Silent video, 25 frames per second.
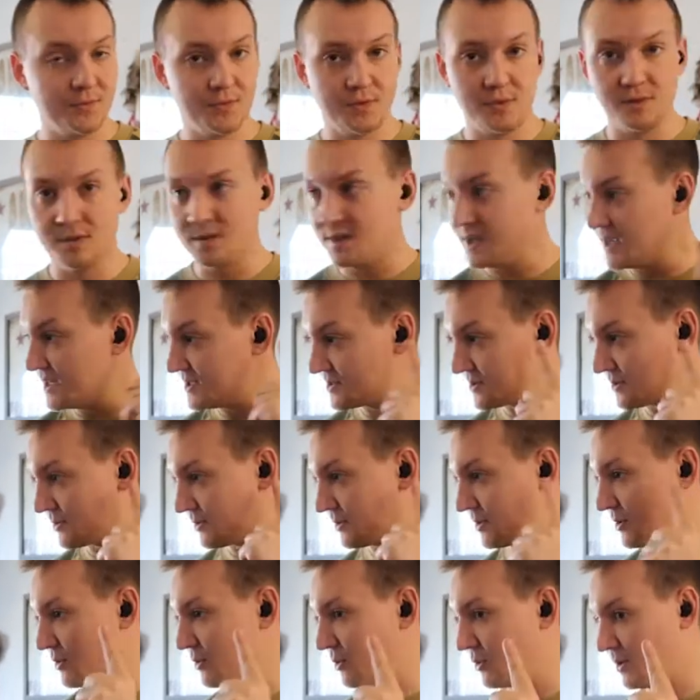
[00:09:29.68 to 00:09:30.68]
These are
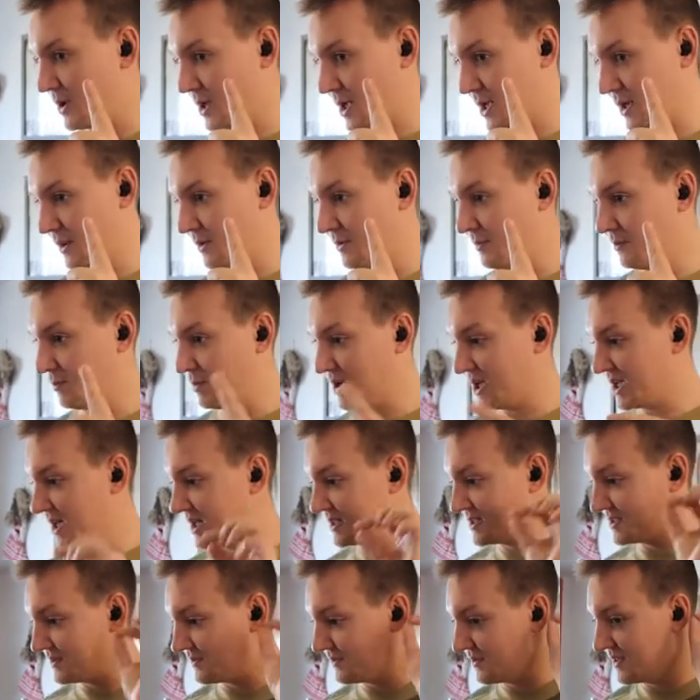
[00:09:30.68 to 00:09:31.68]
annoying
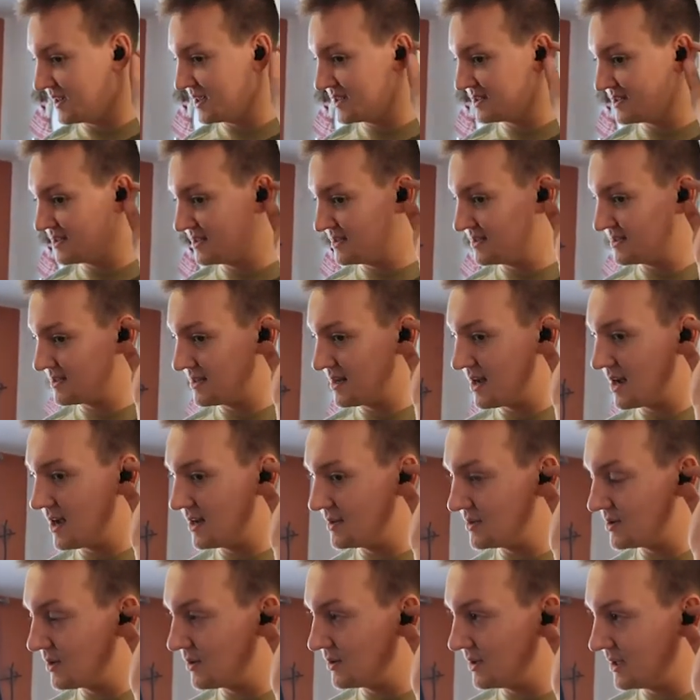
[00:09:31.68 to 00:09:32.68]
because if this is
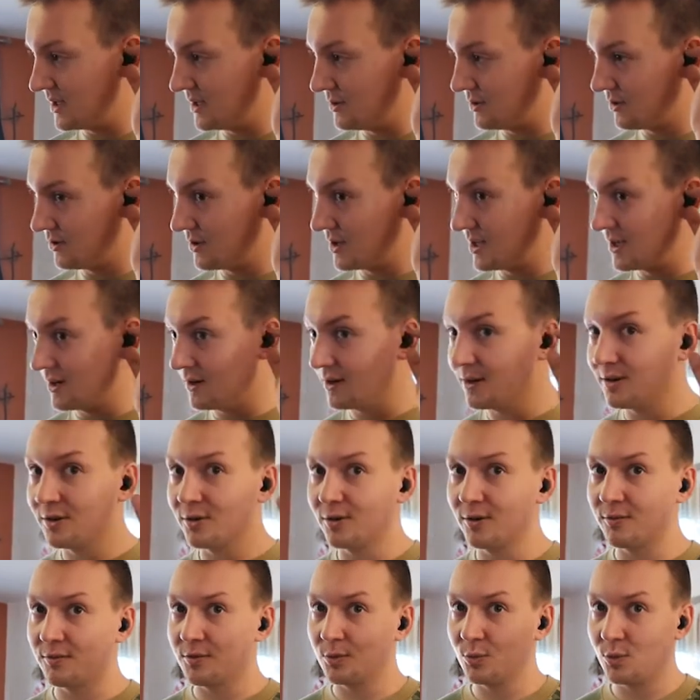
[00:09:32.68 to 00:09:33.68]
not totally in your ear, or
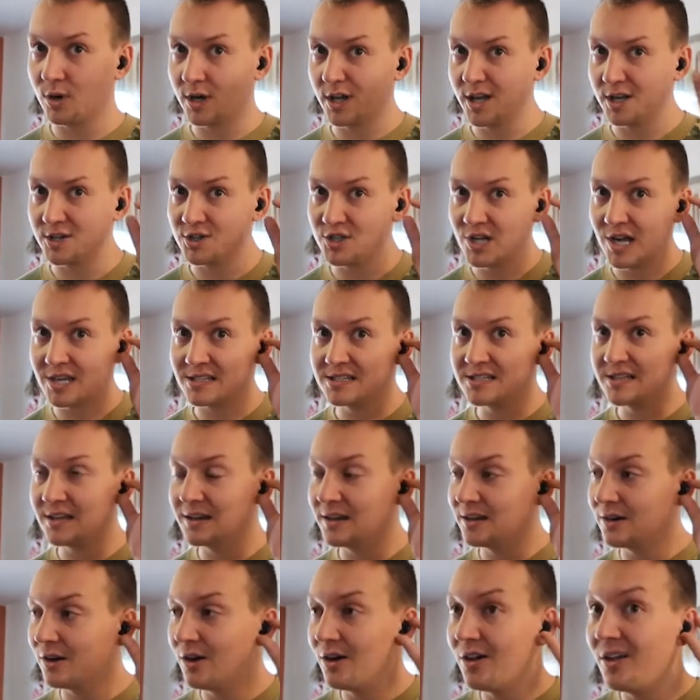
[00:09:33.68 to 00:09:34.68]
if you want to adjust it
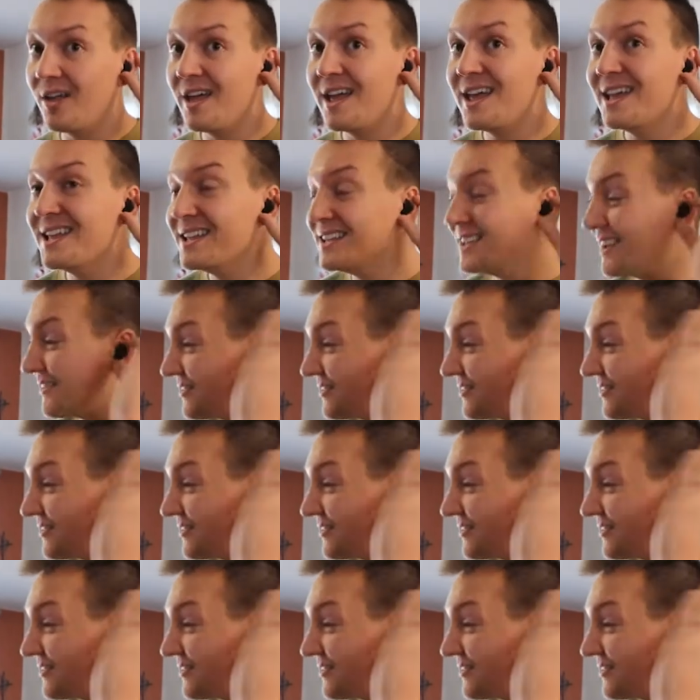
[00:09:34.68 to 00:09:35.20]
at all, you